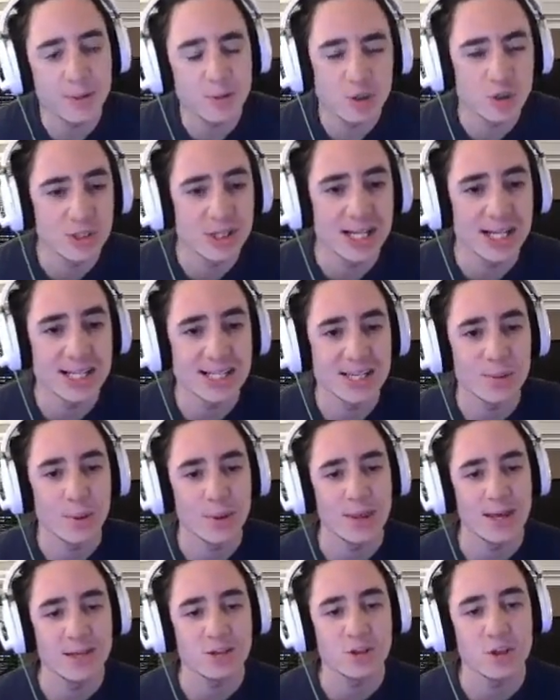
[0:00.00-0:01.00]
utility
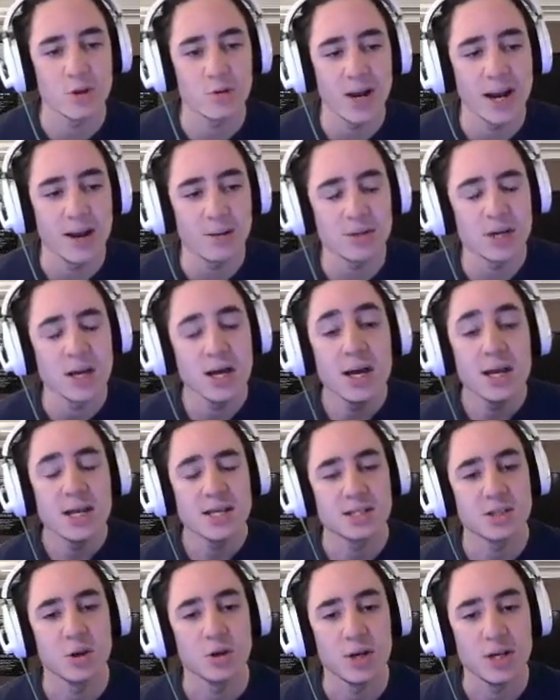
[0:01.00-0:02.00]
when it is on the ground.
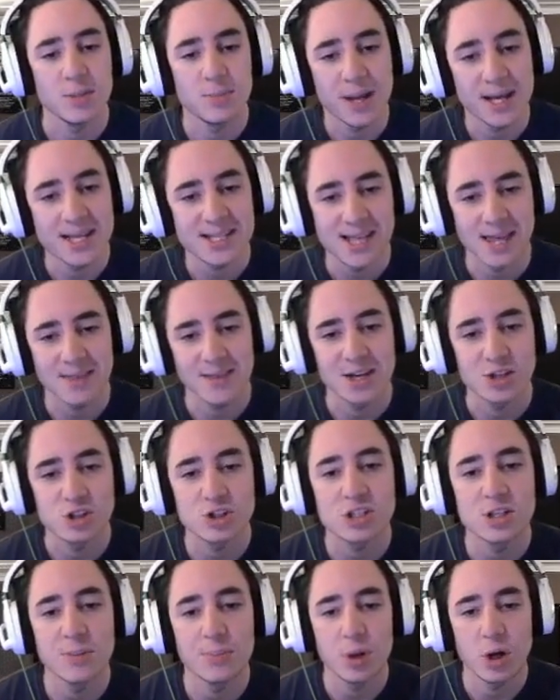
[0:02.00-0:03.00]
So he placed that there
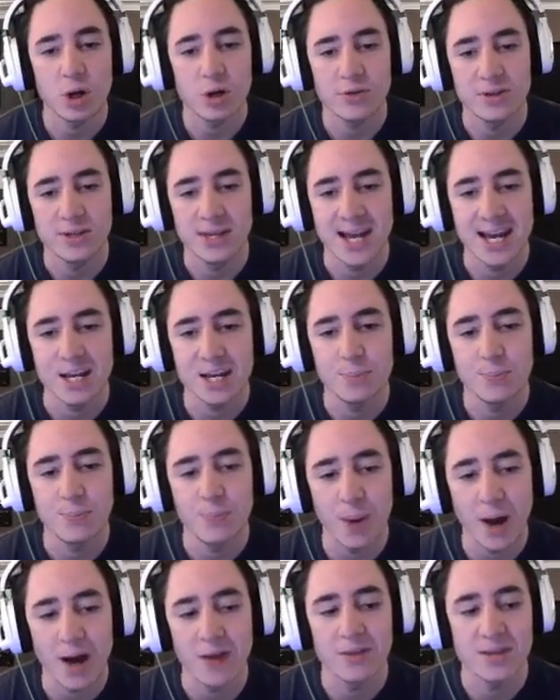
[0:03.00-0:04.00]
just to block the nade,
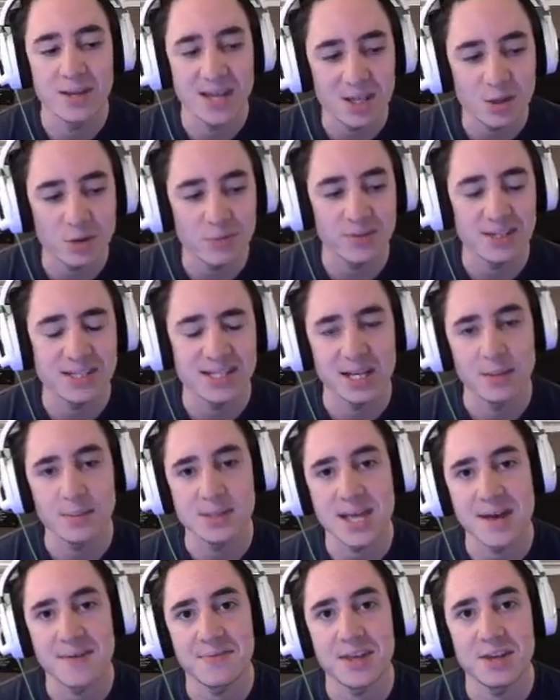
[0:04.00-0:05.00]
but neither of these
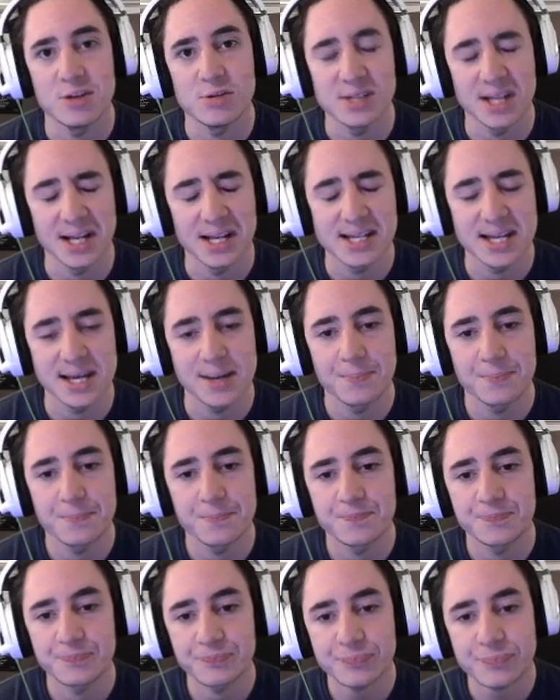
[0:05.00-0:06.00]
demons have their utility.
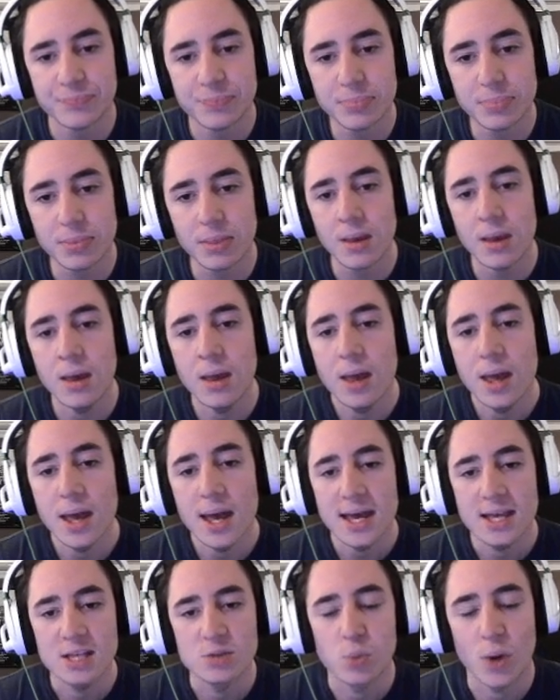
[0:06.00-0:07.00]

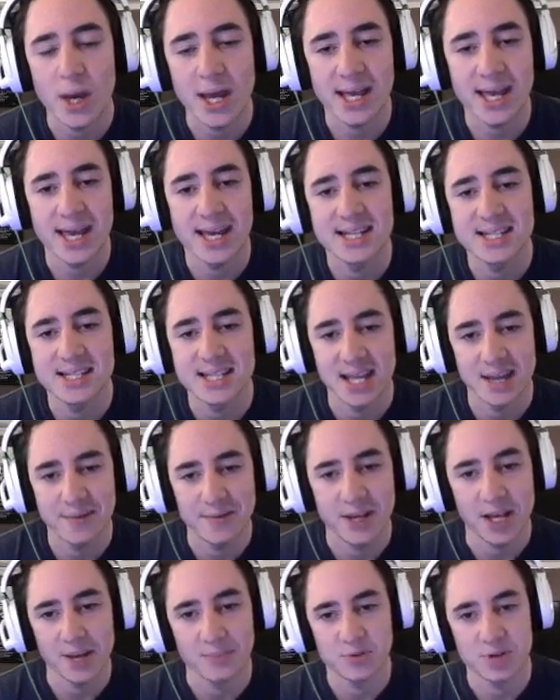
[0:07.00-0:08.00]
He's waiting here to see if
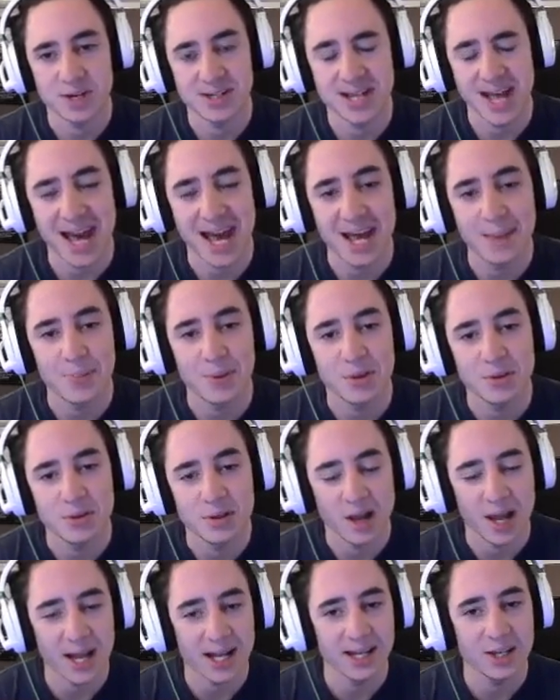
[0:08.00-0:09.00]
he comes around to A, but the
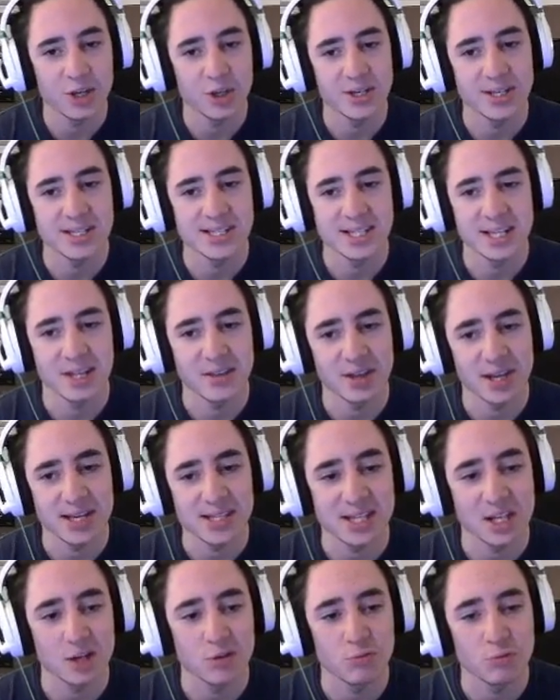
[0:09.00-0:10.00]
likelihood is the other
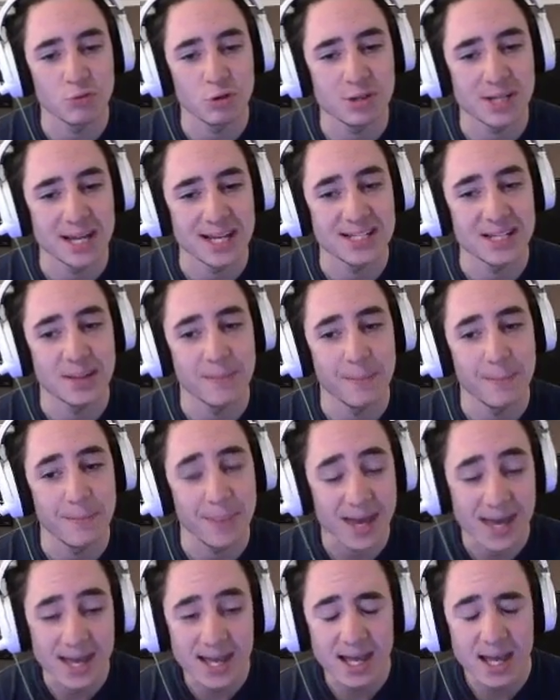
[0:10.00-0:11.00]
guy's going to rotate to
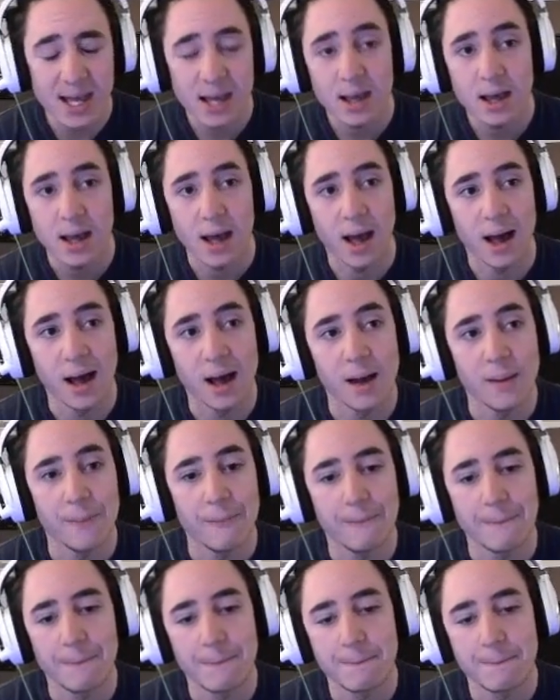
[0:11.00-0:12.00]
B.
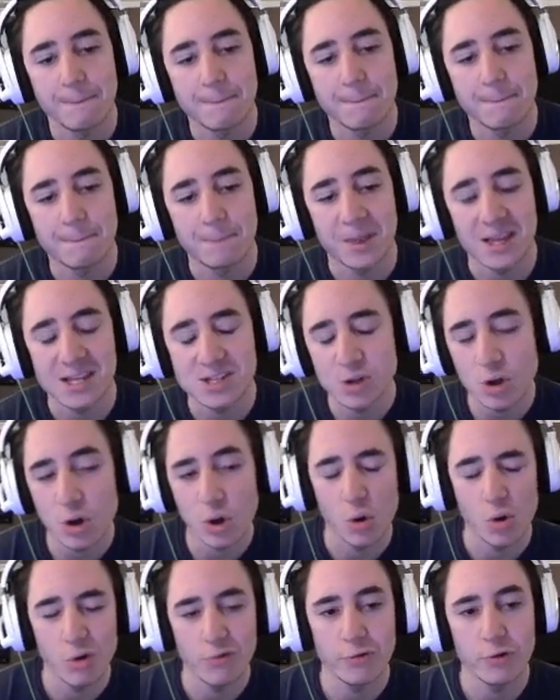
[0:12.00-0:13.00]
But that's not
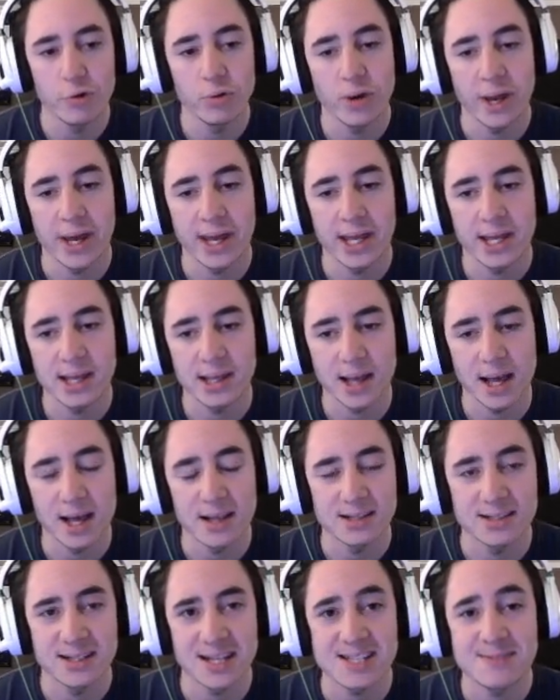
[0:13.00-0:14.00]
awful. Like,
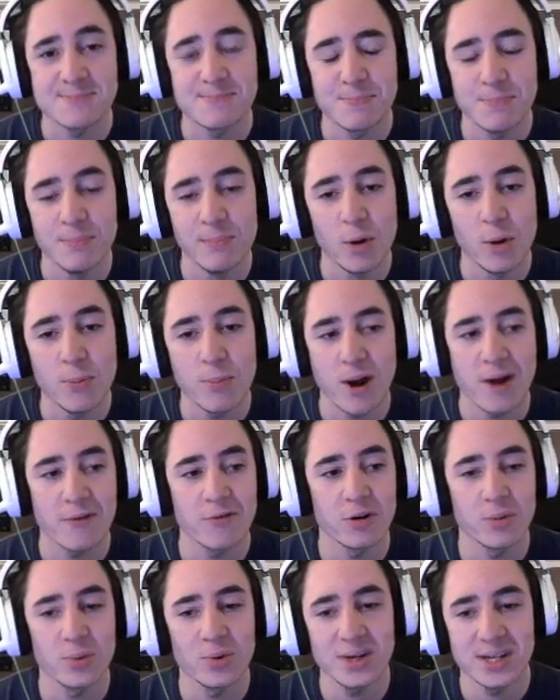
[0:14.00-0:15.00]
that's more
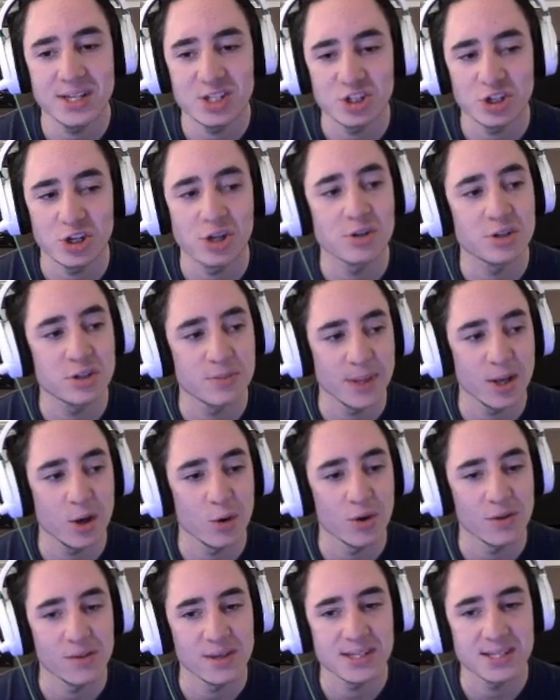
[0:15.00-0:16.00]
preferable. He should be
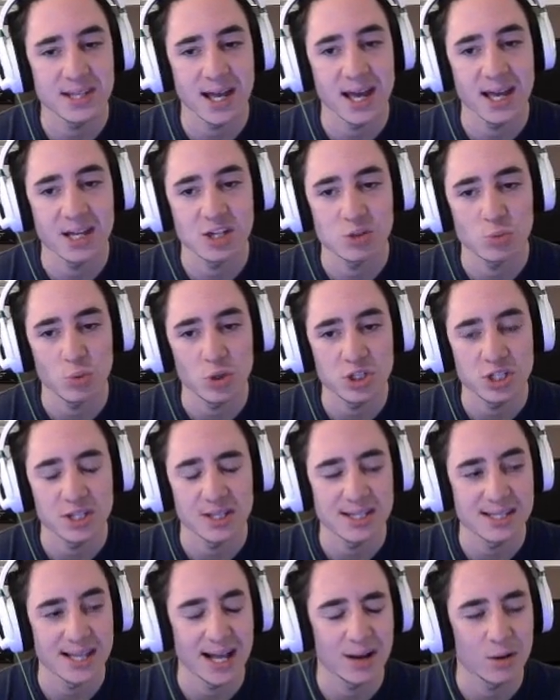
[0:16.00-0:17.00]
holding this site and just watching
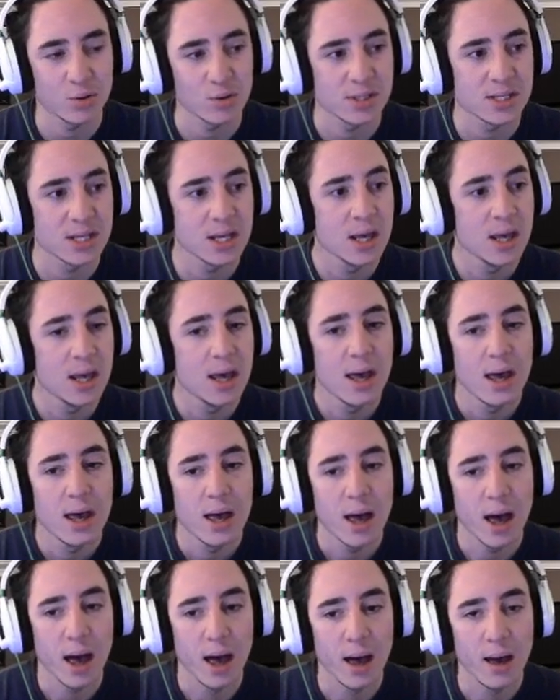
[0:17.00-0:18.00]
these angles.
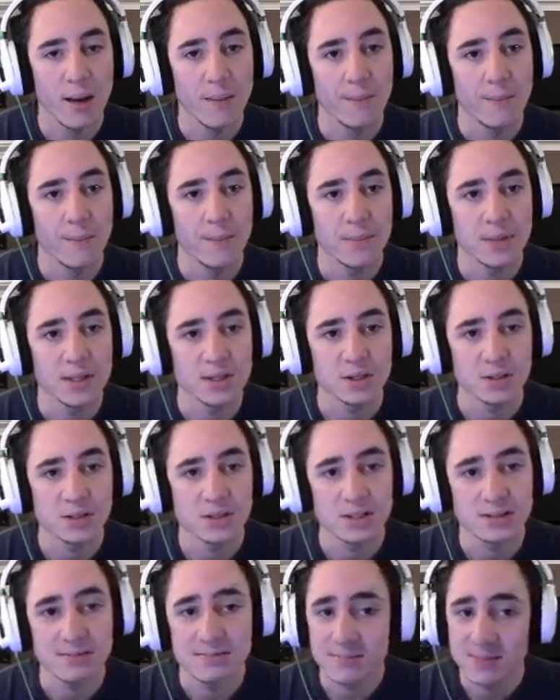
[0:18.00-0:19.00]
He's got
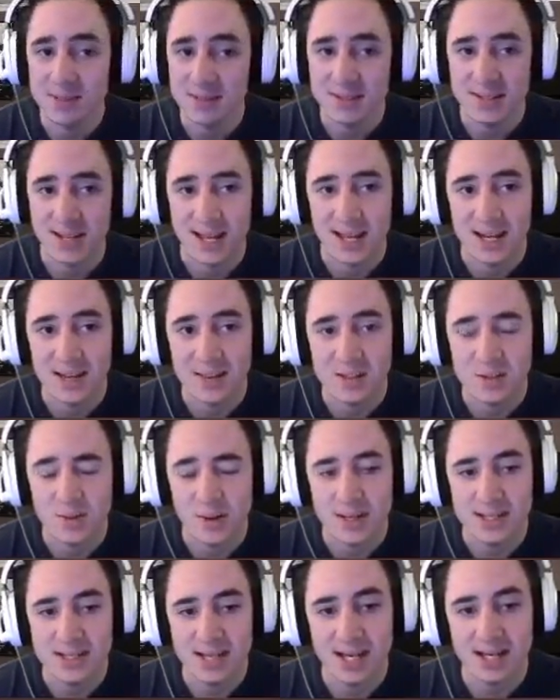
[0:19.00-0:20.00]
another
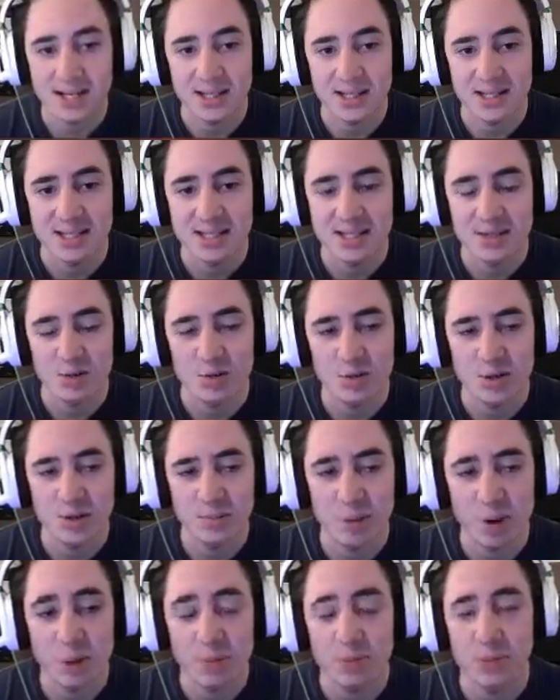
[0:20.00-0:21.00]
20 seconds. He's already
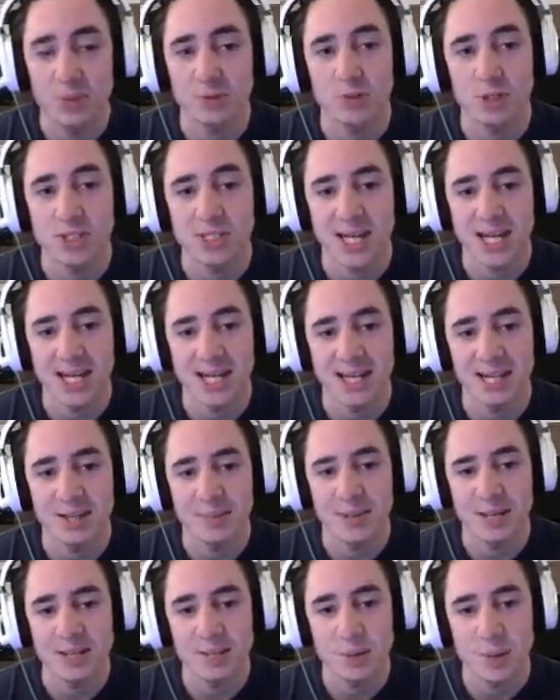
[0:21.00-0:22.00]
probably rotated. I
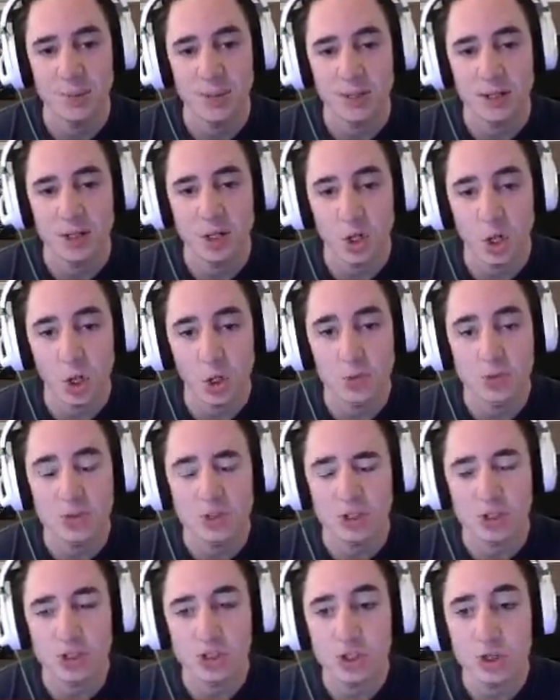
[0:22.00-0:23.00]
mean, he's probably
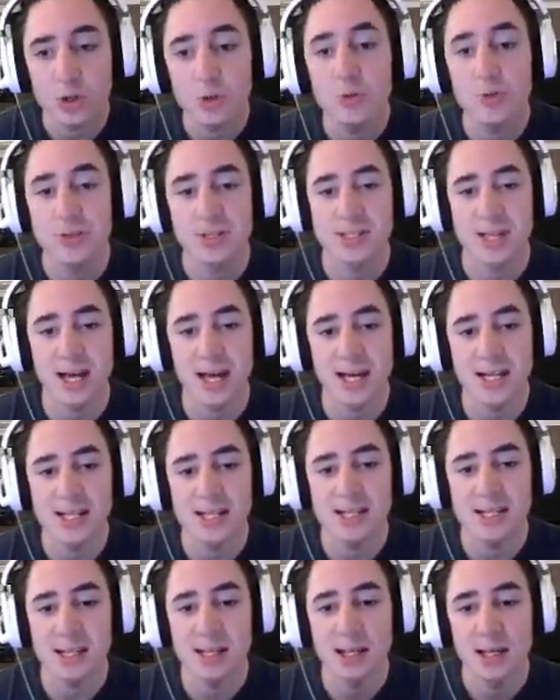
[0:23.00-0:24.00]
close to the
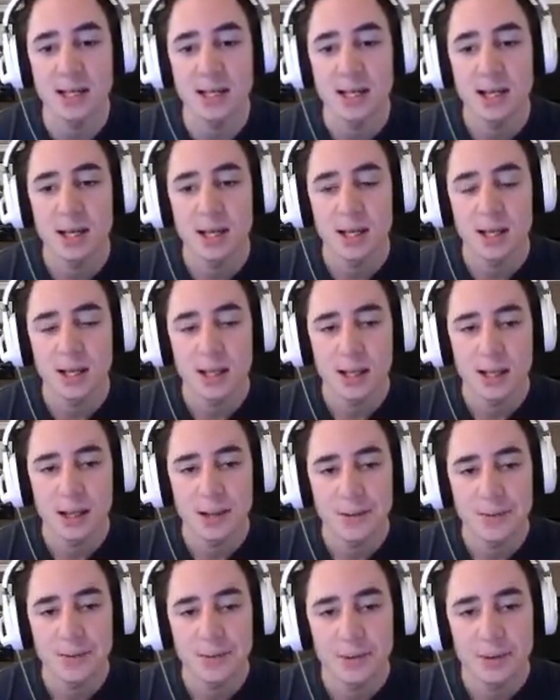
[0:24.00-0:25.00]
site.
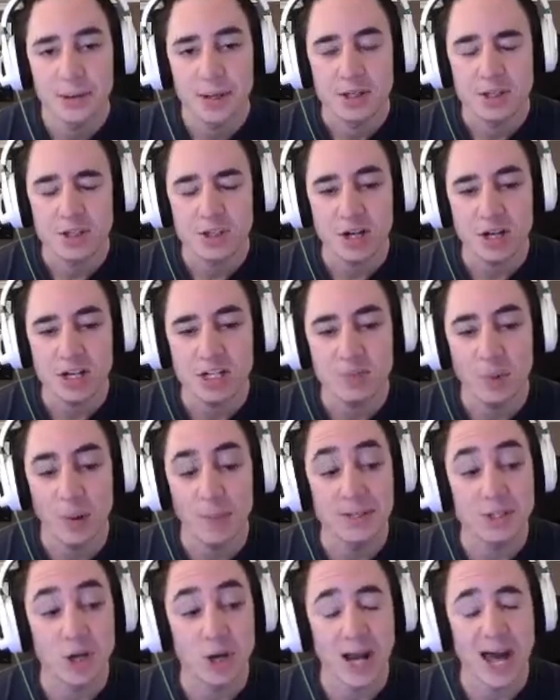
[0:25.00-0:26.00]
They're just trying to spot him.
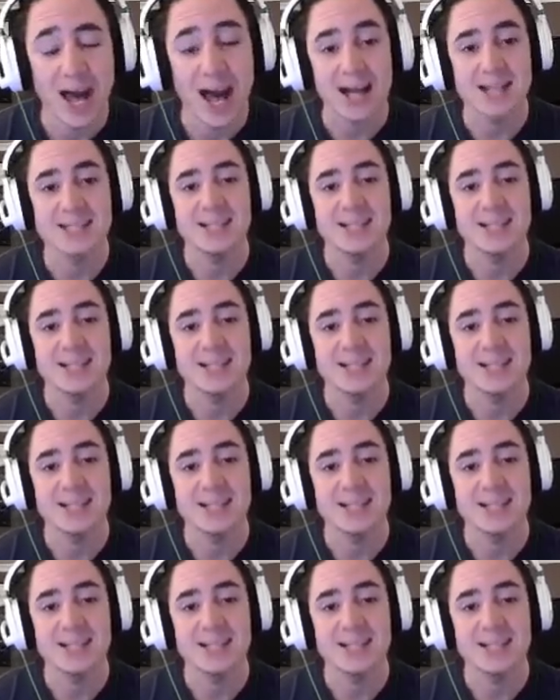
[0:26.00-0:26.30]
He's got an axe. He